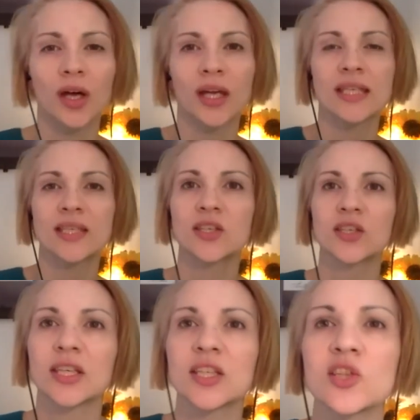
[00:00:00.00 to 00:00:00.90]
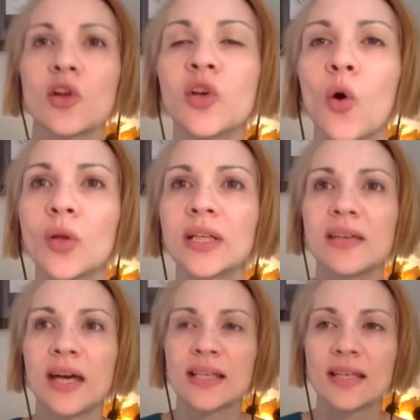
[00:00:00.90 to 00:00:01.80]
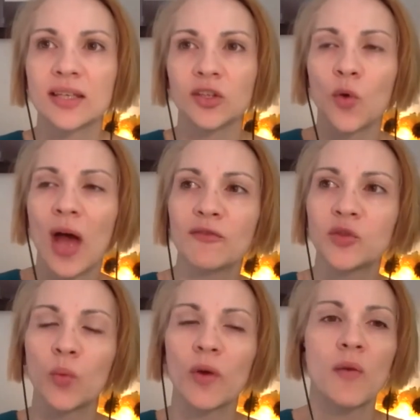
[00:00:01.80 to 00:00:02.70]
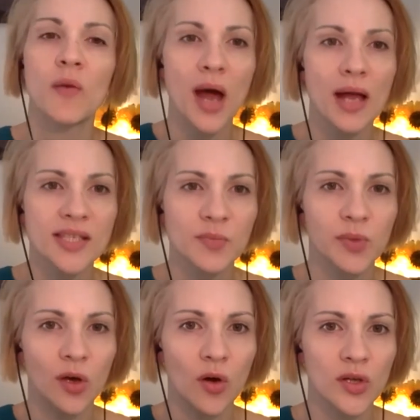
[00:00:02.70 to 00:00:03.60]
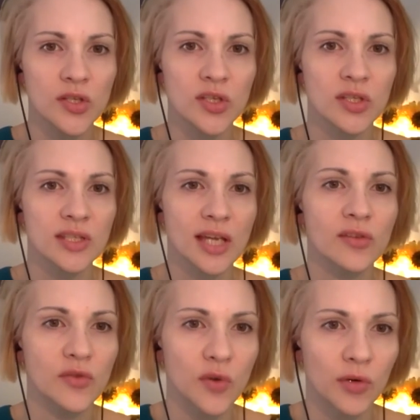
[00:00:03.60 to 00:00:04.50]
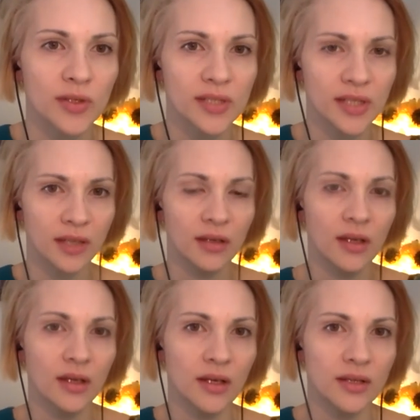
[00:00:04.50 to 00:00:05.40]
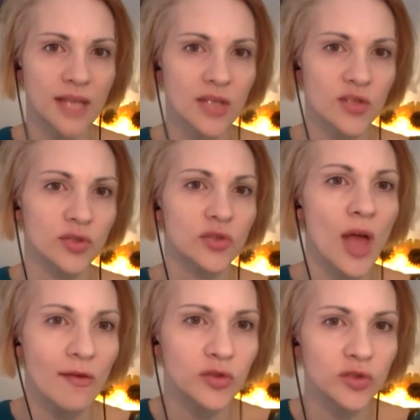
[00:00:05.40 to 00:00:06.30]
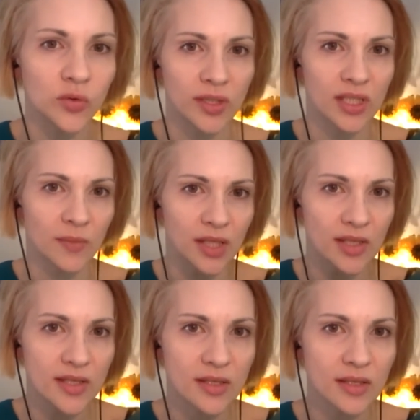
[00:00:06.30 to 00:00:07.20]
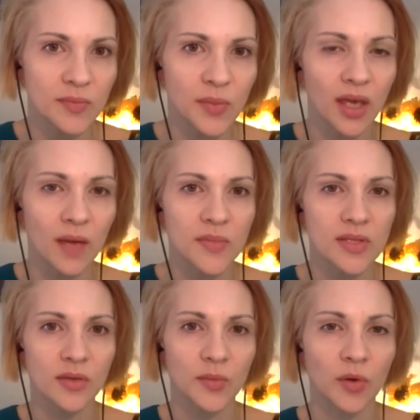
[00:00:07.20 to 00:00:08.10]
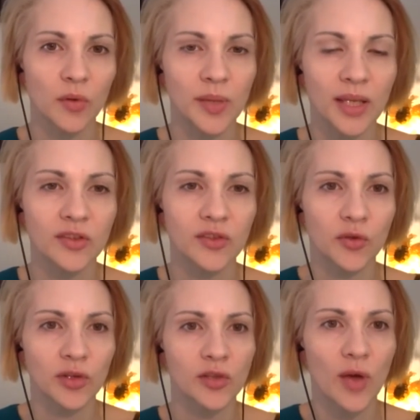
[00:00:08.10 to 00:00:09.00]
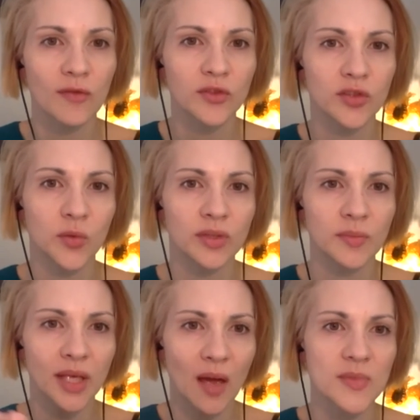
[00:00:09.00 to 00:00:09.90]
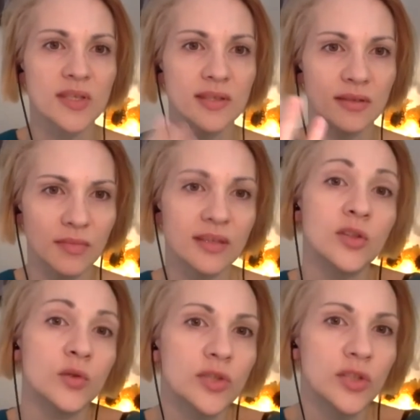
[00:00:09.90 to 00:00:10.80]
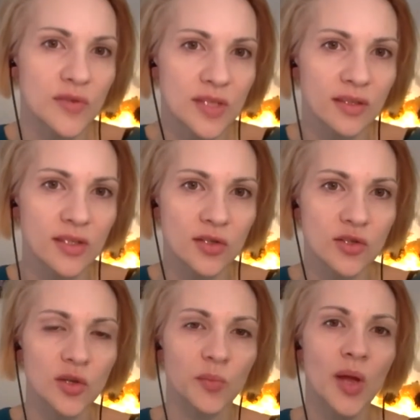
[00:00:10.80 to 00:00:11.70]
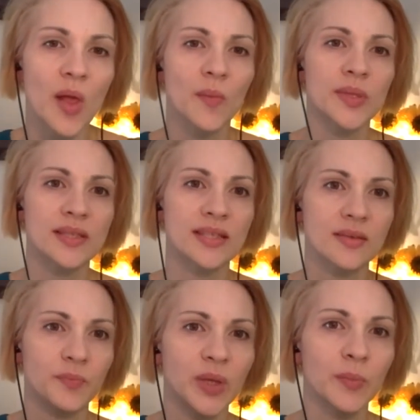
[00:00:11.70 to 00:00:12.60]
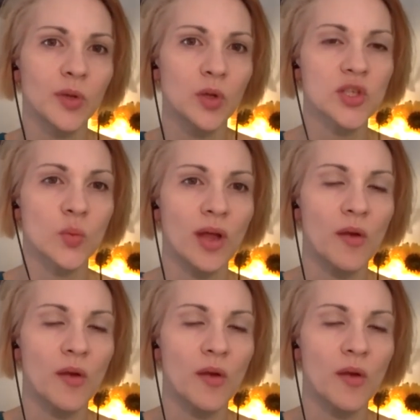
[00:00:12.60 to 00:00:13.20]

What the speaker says: it's not only that you have to wear a mask because state authority tells you that you have to do it. I mean, it becomes obligatory and you have to do it. It becomes a duty of citizenship. But people also wear